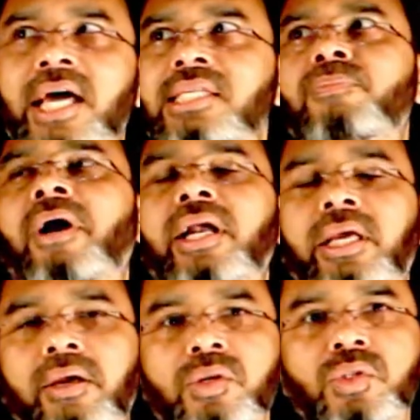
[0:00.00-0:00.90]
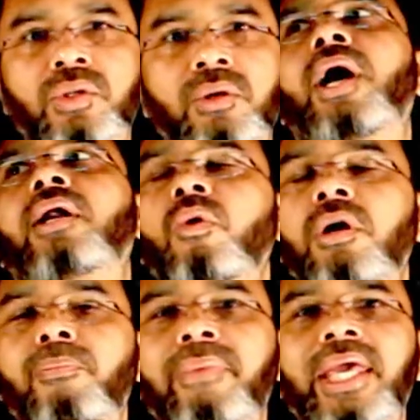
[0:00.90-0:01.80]
size particles what would
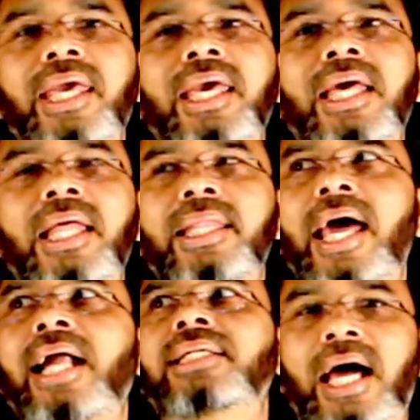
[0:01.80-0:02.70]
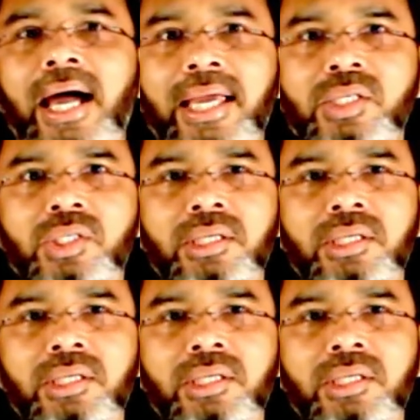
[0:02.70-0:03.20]
be that size